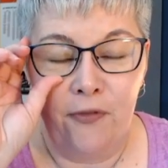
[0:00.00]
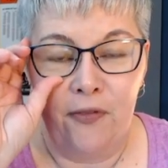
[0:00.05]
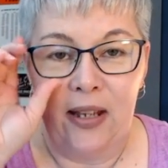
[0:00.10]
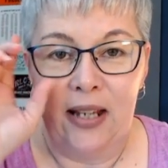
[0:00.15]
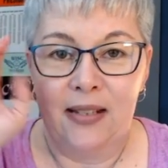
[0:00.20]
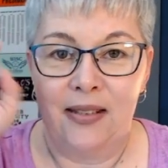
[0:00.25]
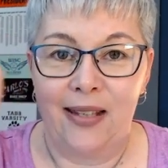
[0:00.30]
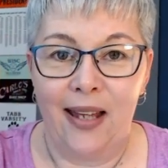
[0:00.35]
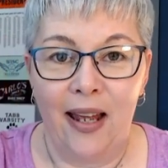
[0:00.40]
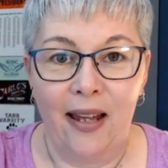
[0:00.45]

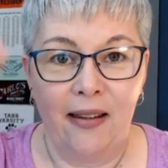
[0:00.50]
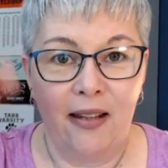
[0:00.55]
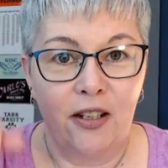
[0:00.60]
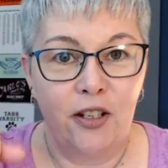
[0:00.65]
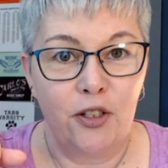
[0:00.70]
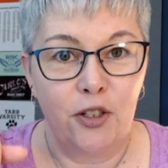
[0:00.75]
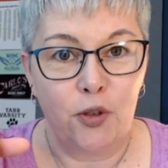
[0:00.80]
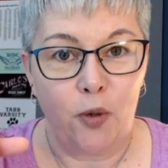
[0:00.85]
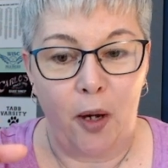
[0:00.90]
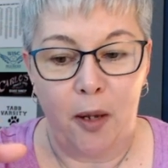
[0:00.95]
It's in the
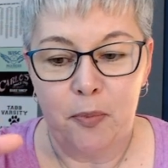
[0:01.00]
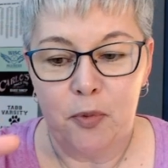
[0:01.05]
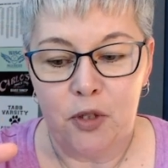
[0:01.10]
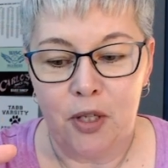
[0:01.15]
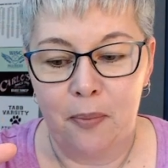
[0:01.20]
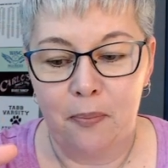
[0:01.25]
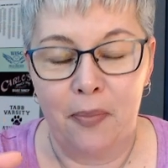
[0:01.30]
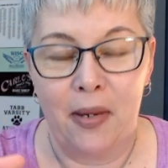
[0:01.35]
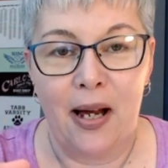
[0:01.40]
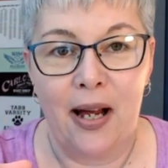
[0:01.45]

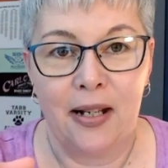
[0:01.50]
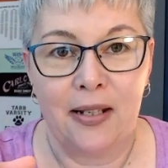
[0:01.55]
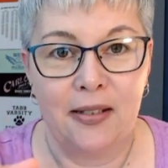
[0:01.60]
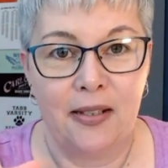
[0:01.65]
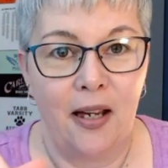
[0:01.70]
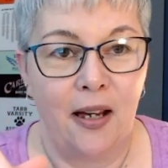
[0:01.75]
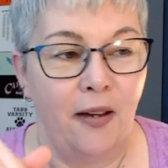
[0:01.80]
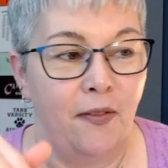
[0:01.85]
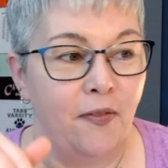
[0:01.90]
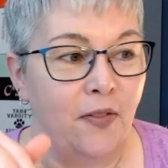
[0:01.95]
description box
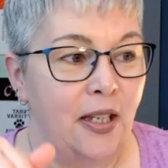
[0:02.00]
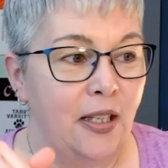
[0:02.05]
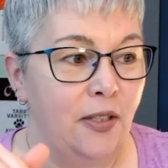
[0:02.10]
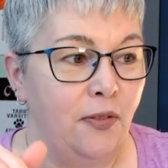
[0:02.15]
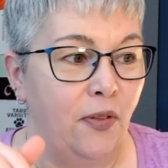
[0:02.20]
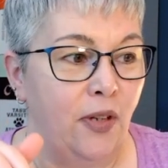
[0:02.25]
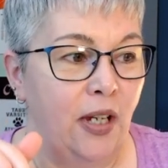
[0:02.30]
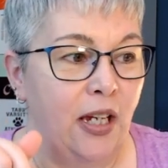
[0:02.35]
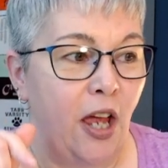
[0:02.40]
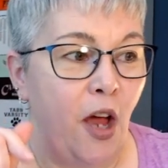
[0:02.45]
of this
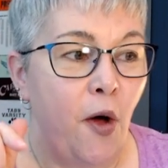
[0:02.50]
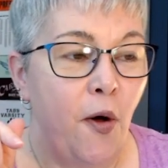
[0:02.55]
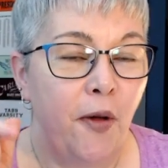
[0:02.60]
video